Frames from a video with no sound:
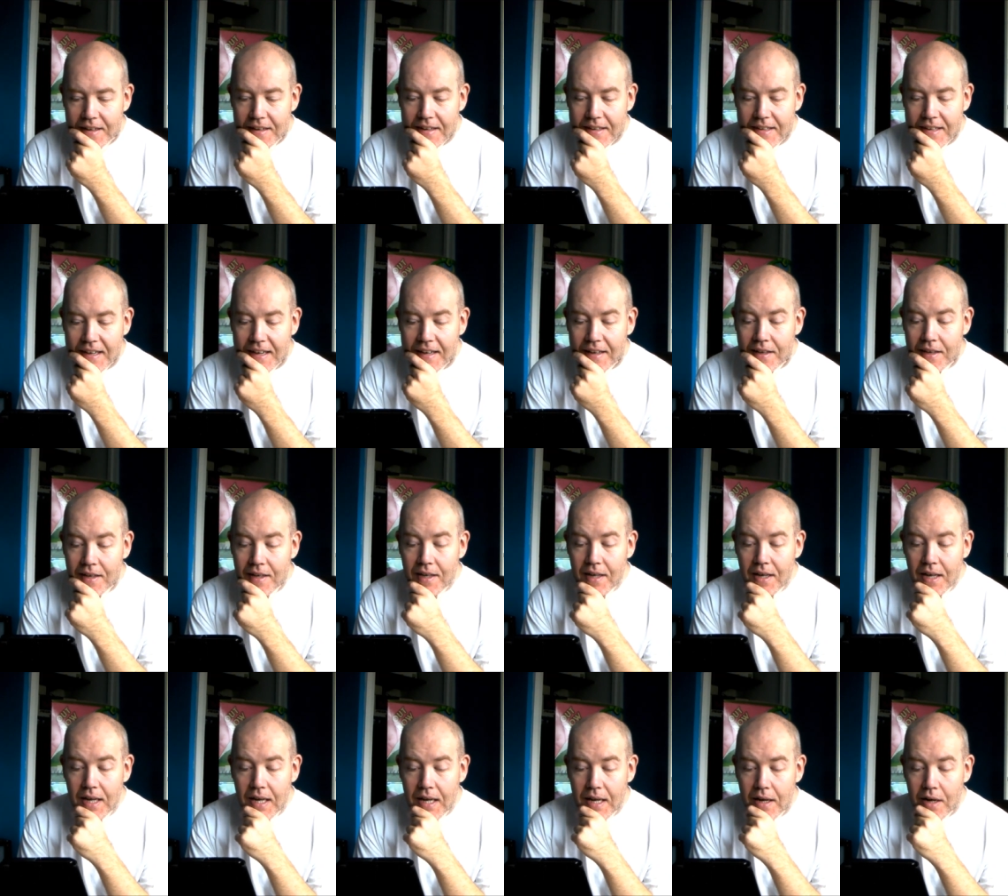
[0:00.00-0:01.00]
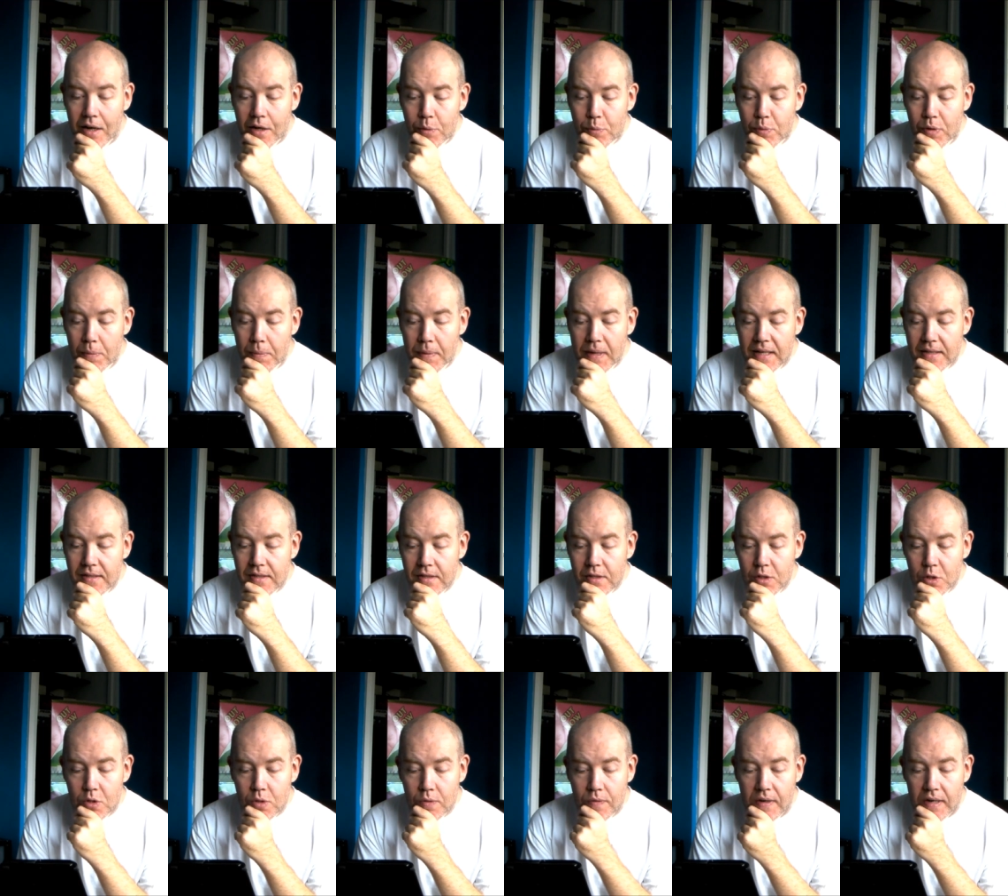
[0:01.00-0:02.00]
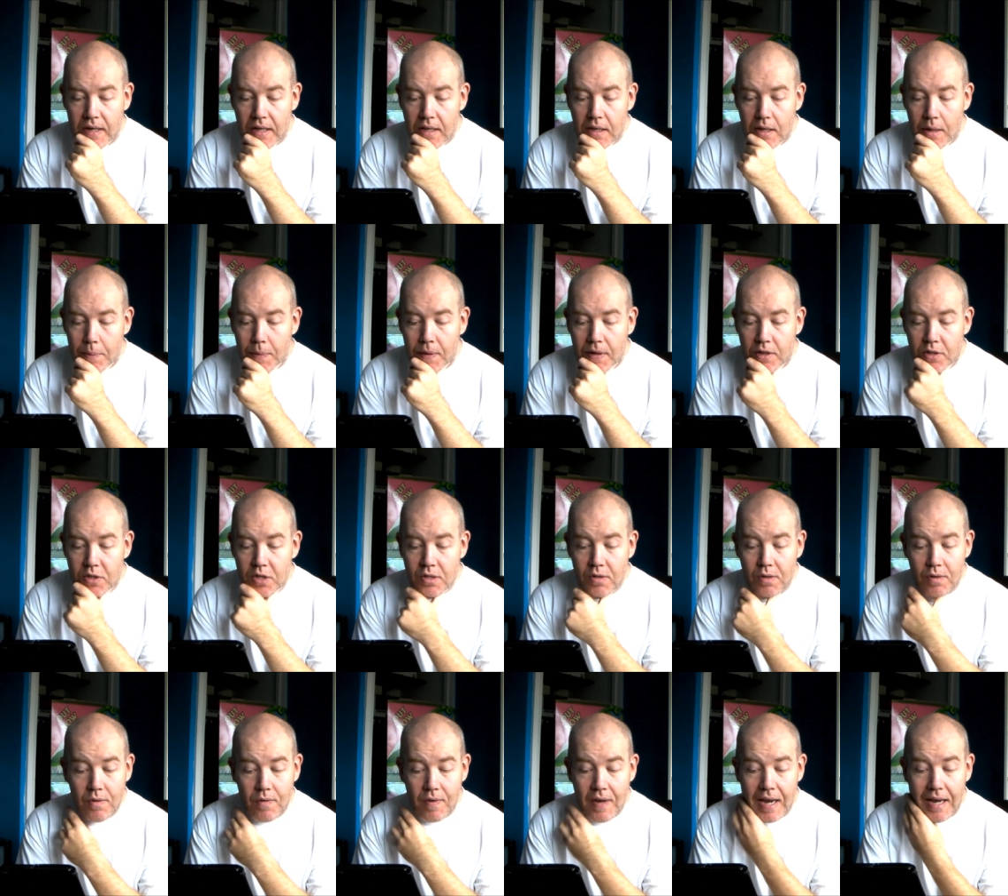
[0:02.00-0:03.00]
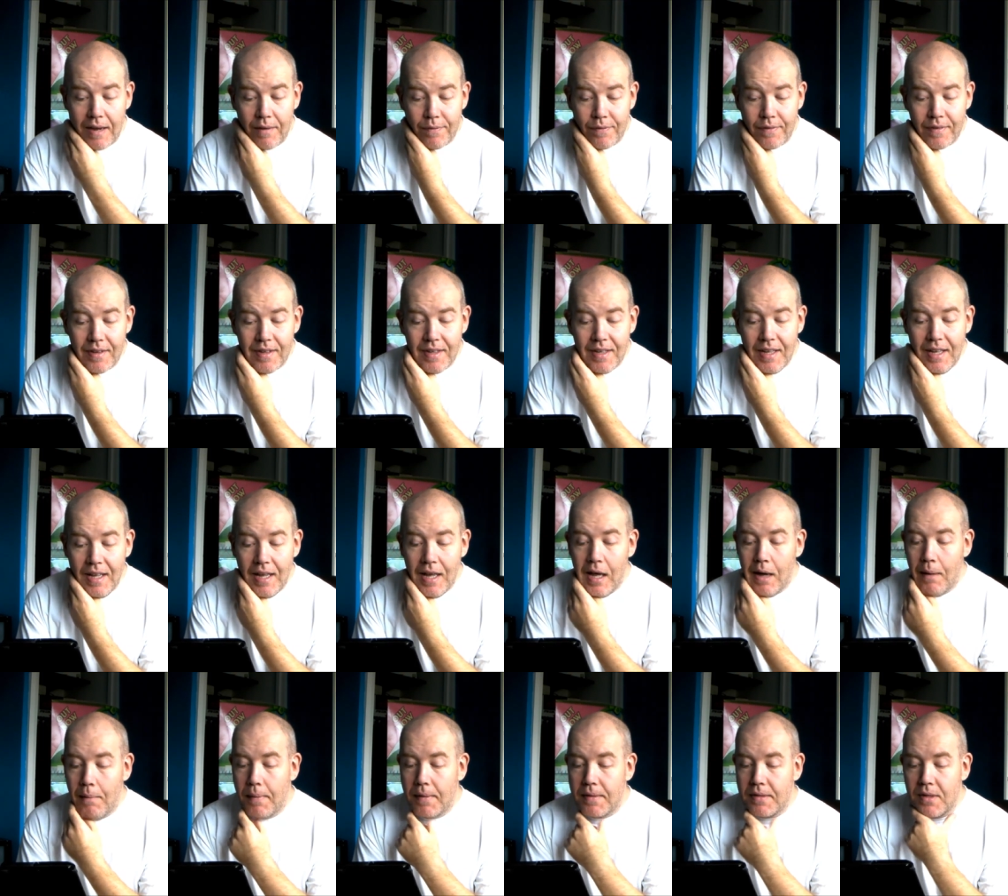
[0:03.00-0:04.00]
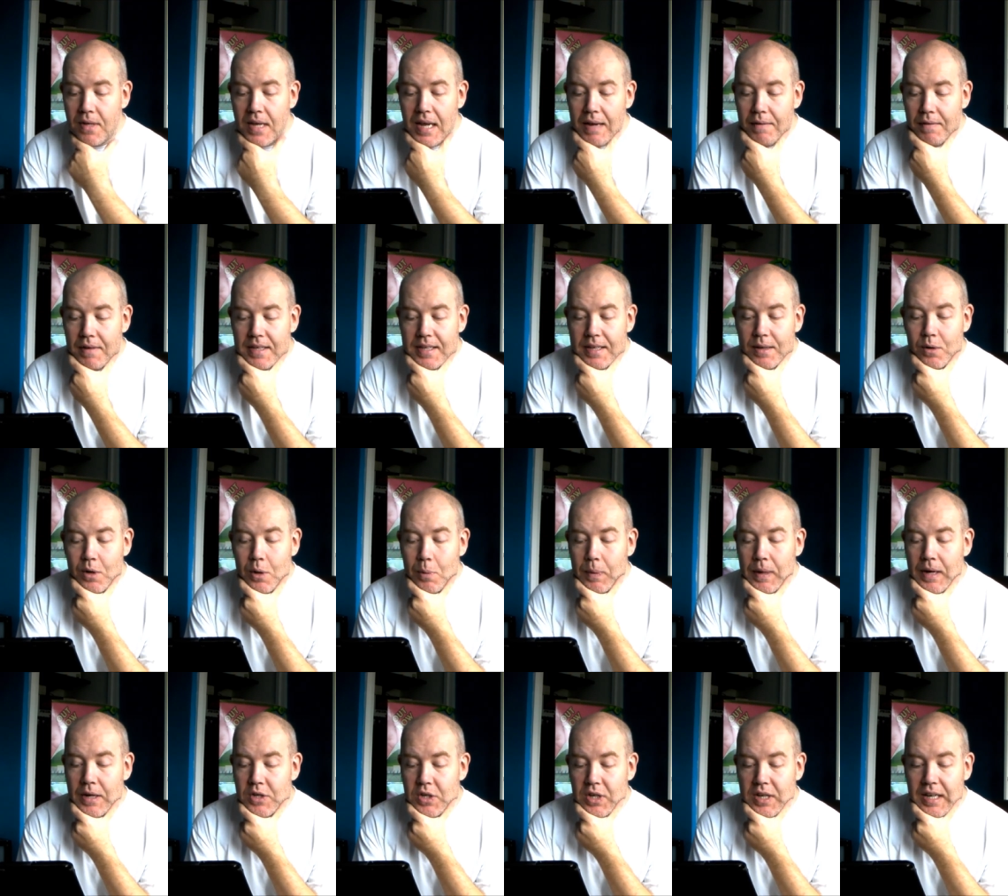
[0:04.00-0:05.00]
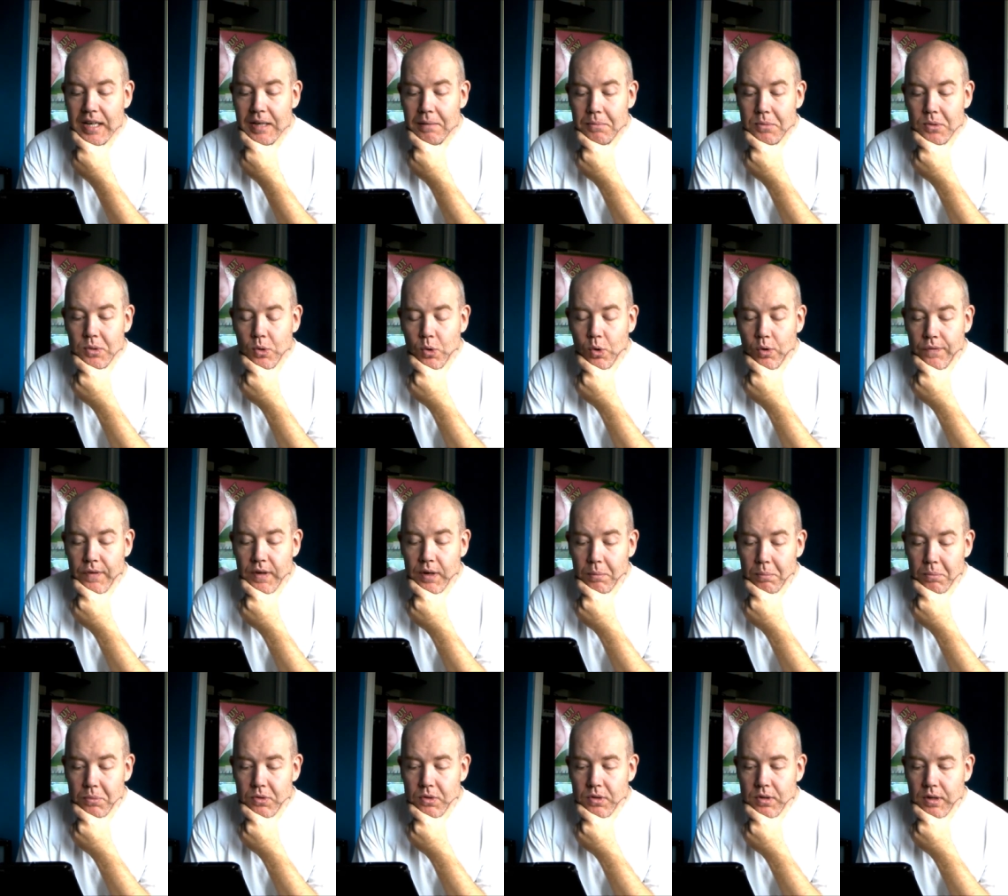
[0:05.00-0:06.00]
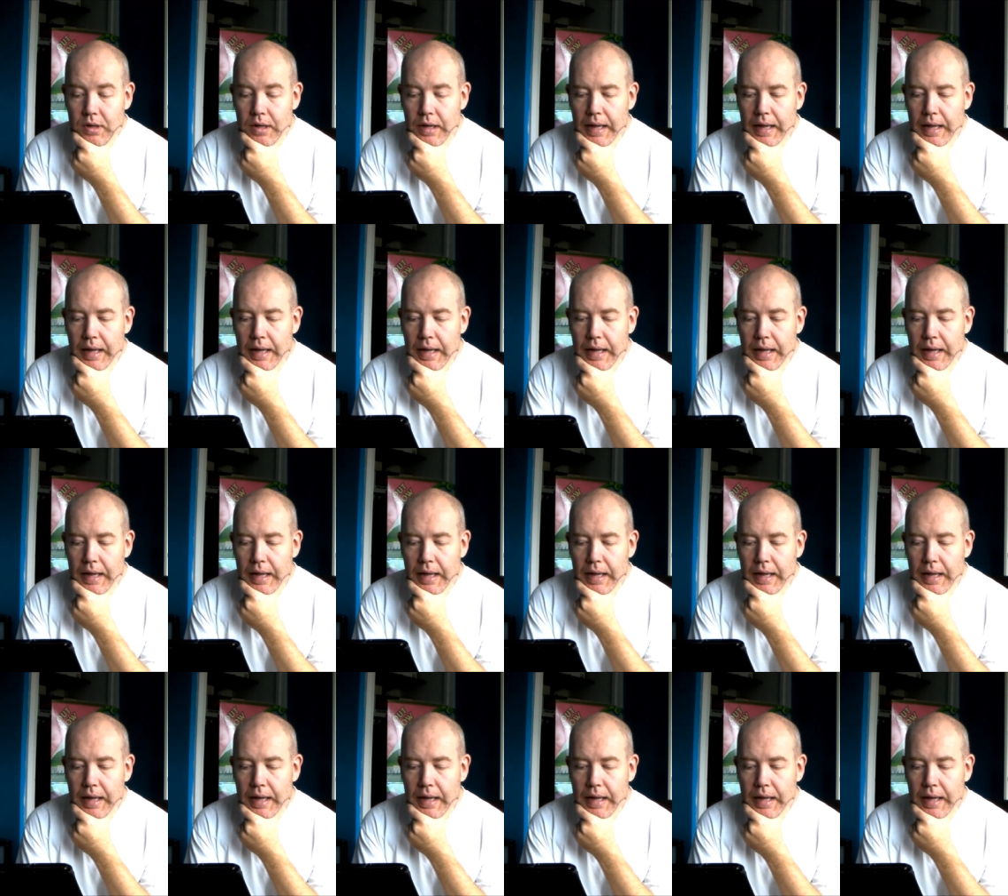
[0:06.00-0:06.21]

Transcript: Okay, you probably answered this already. Apologies if you have. But do you have any guilty pleasure games or films?